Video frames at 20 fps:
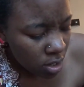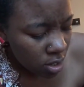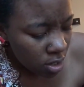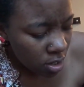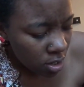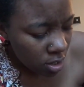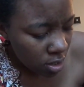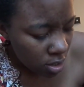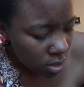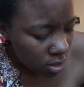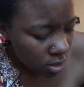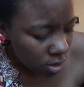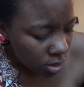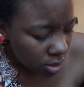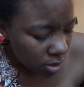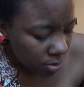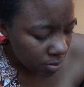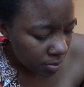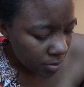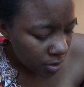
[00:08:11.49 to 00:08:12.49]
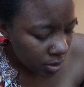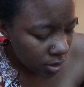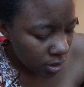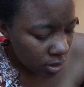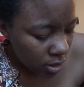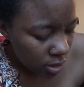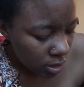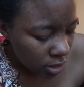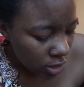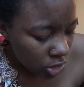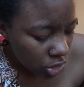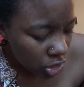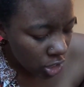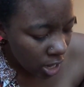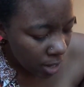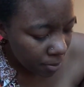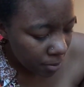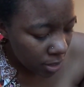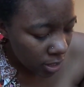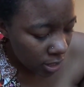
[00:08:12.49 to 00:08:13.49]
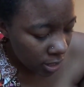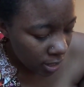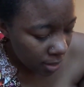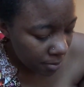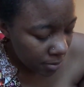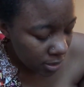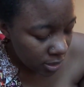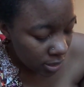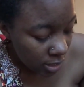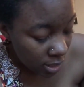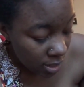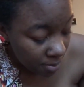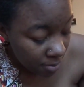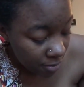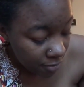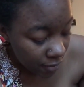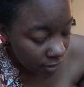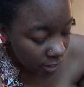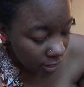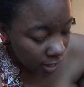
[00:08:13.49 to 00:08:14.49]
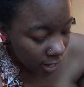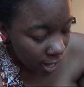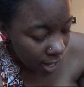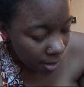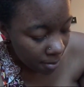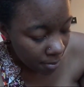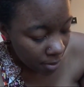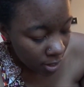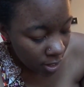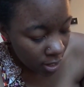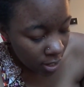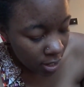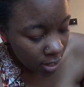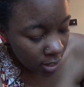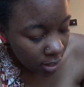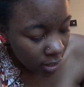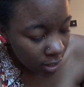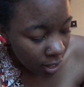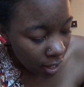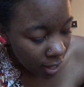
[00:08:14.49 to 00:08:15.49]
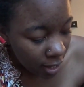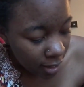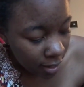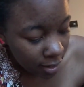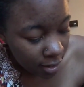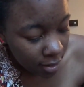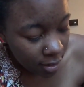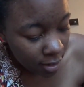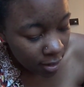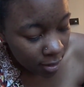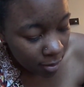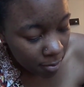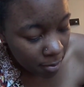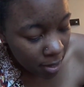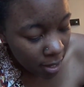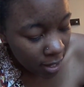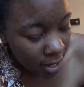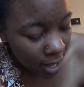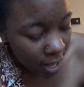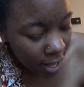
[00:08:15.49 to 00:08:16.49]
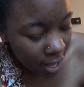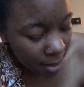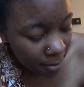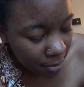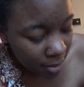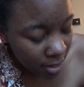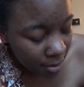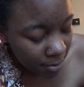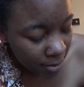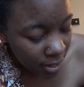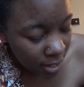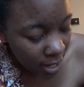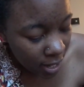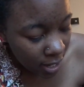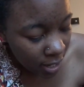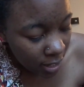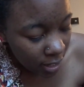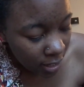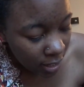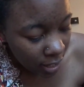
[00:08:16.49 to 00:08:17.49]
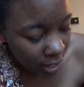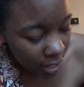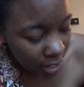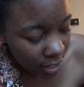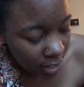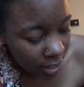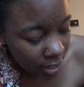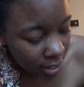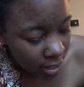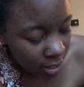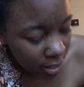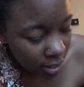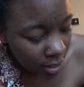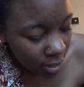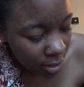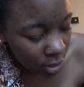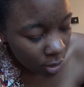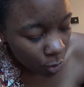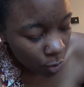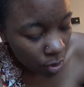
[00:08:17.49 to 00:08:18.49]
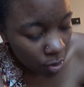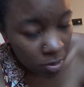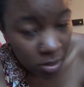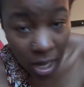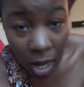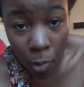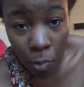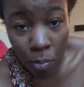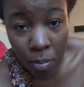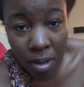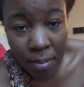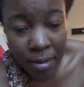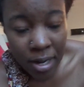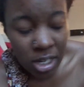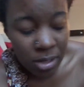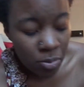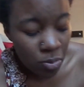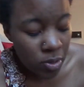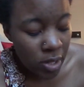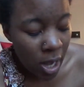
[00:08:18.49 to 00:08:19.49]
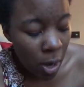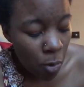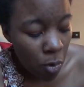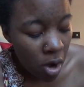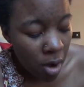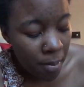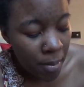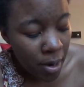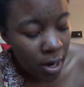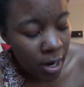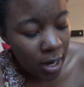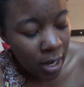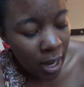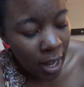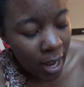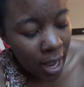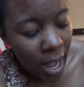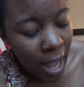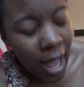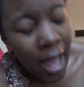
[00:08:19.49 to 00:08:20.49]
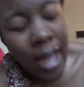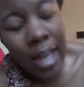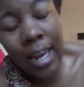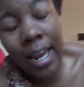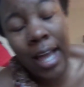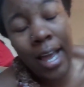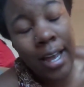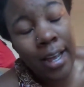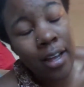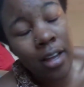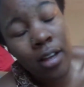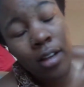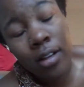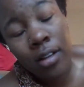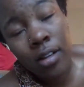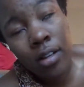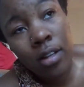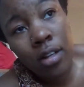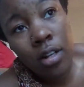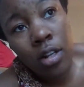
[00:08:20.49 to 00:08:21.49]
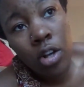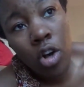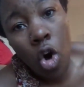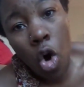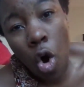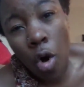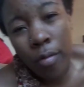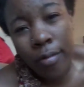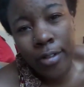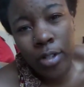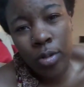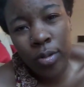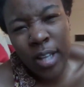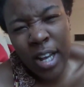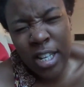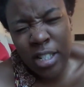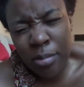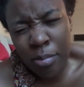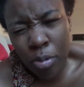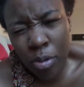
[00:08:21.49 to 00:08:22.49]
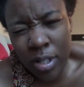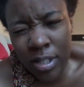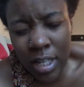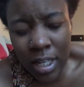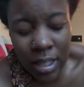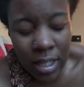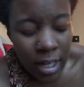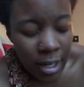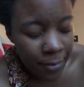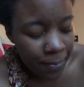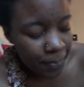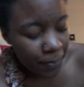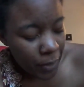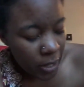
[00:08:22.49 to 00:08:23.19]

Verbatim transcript: Um, the Shopkick. Let me see. Let me find the app. Like, man, that app come in handy. Like, we was at me and my husband was at Walmart, and like I had like over two thousand points, I think.